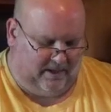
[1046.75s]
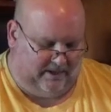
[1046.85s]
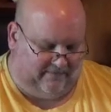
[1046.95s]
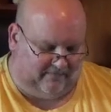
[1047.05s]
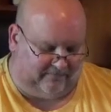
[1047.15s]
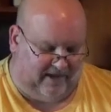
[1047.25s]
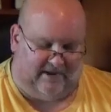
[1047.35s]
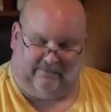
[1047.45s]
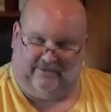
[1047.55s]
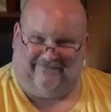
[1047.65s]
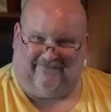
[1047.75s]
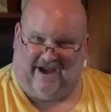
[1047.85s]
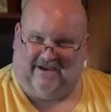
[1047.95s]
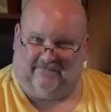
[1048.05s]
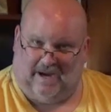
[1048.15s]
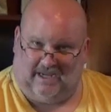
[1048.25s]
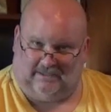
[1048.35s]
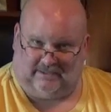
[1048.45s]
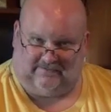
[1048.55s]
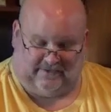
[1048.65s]
Never fly within 5
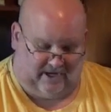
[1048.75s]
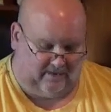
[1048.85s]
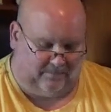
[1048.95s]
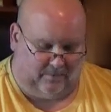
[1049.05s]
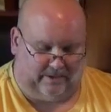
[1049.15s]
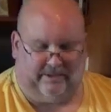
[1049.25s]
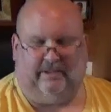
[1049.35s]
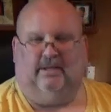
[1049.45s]
miles of an airport.